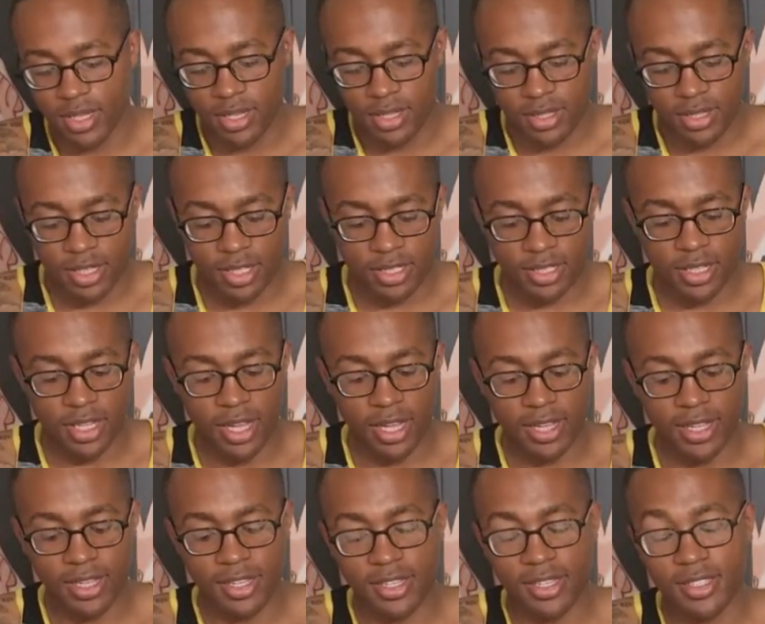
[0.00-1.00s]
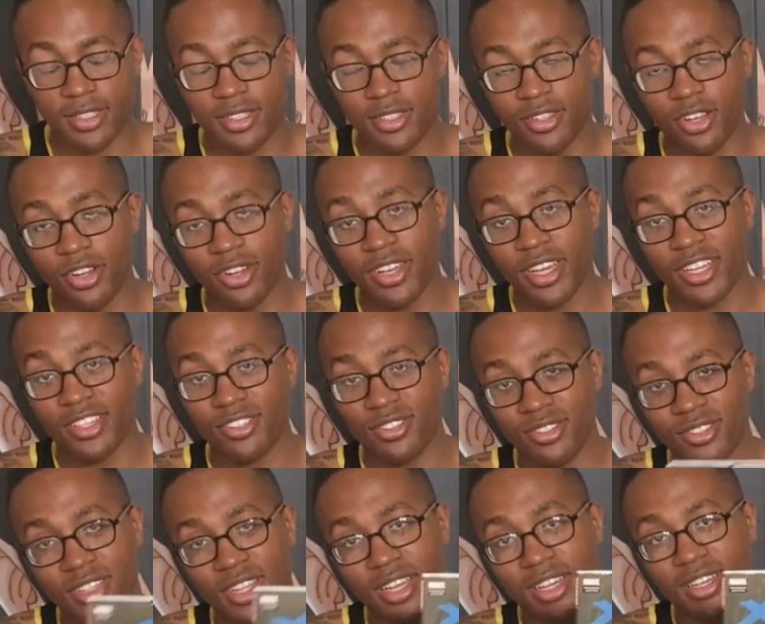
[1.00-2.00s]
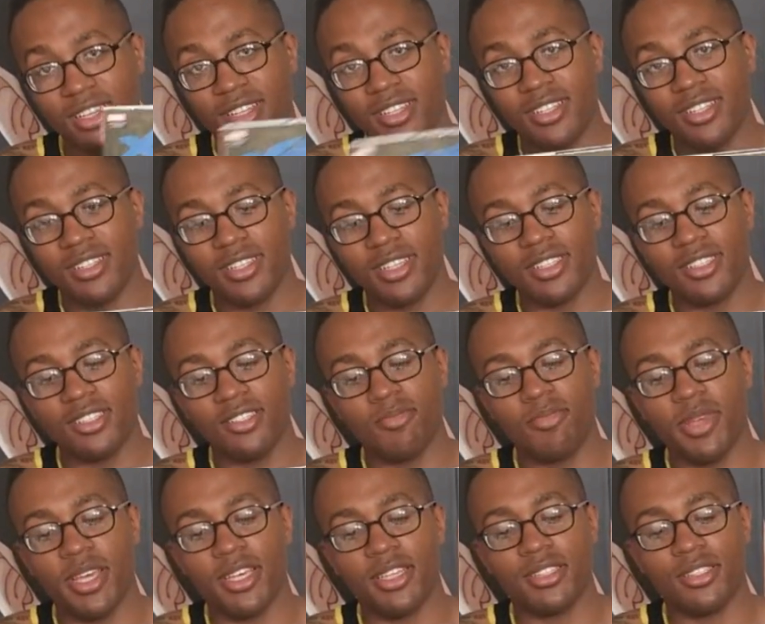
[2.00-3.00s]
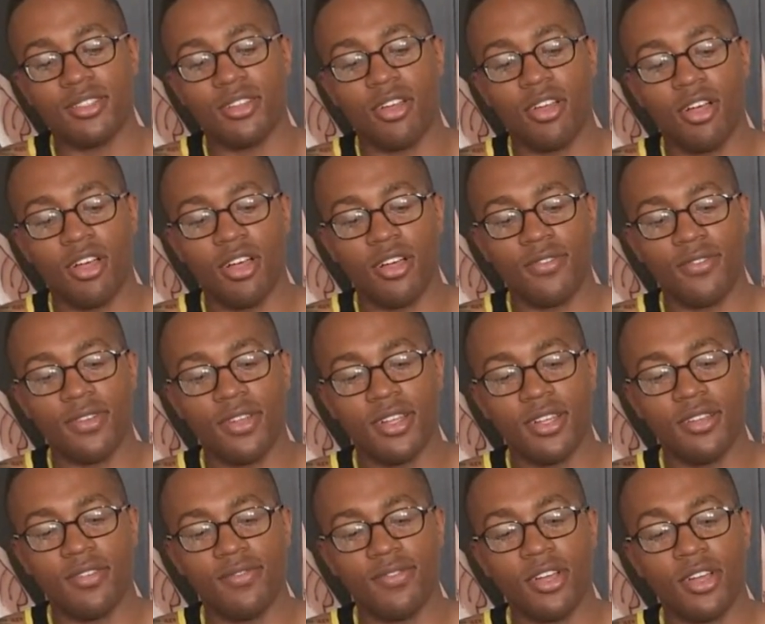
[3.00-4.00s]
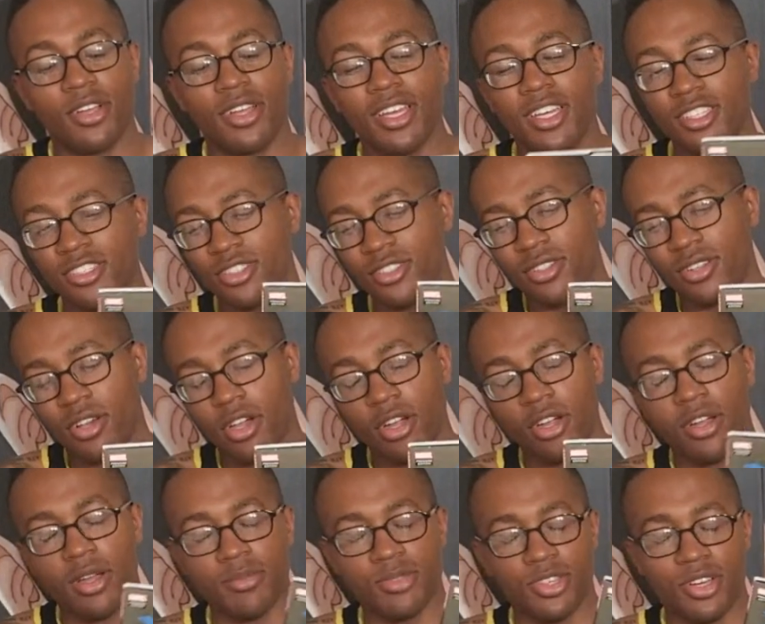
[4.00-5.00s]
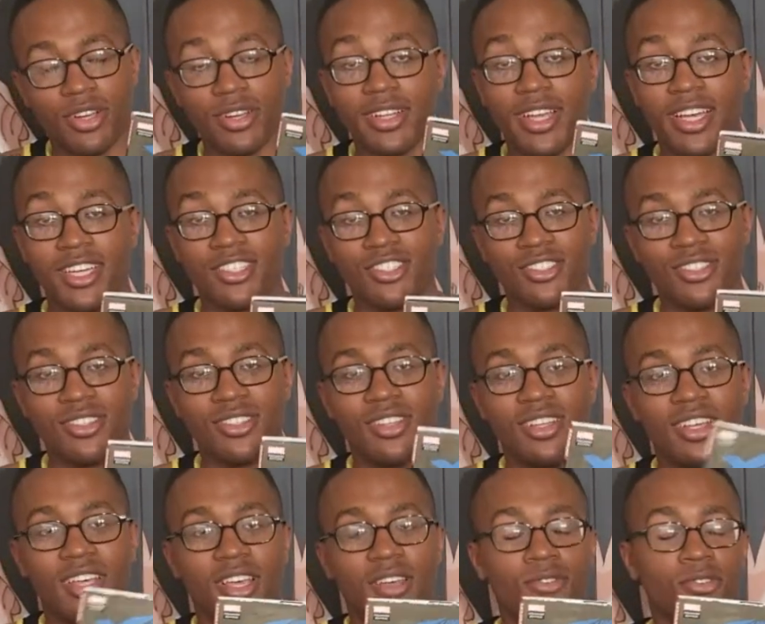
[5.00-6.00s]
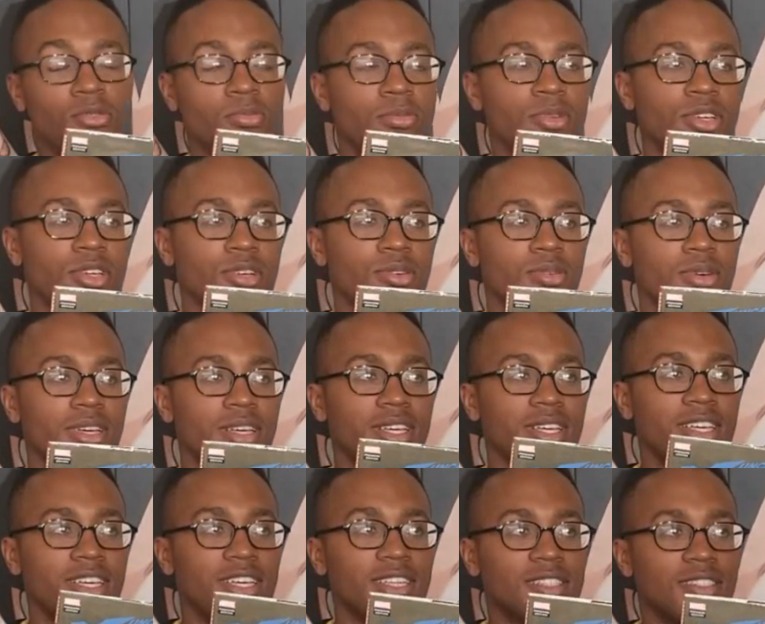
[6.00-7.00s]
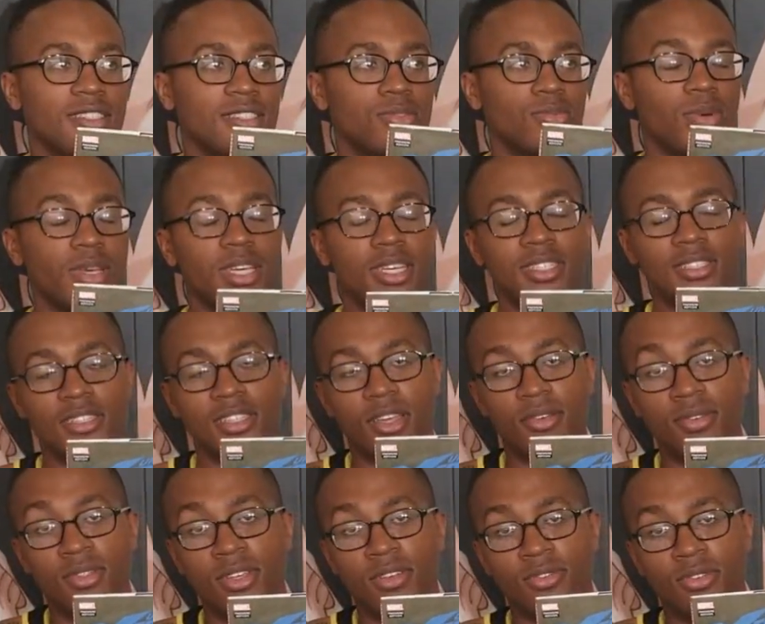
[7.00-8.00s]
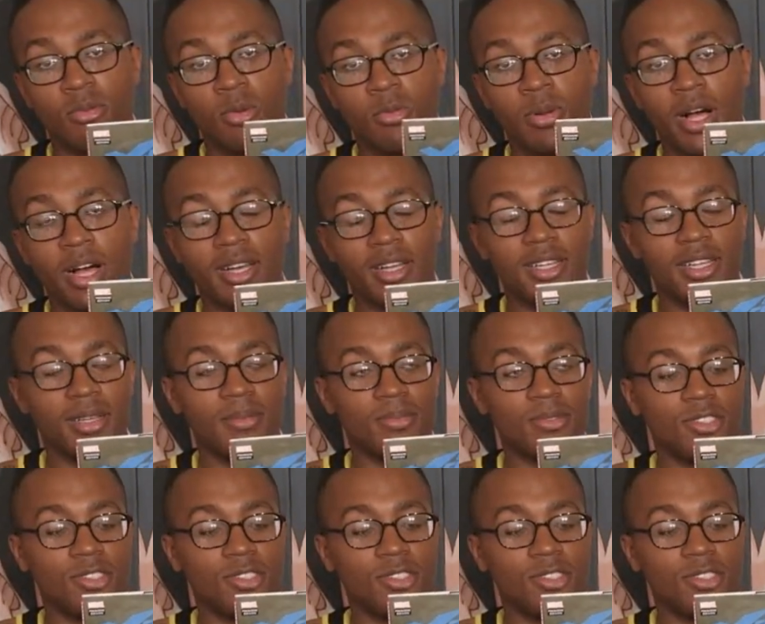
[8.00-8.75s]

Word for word: This saga is the Dark Angel saga. This is based off of Angel. If you're familiar with it, he gets his wings and everything from Apocalypse.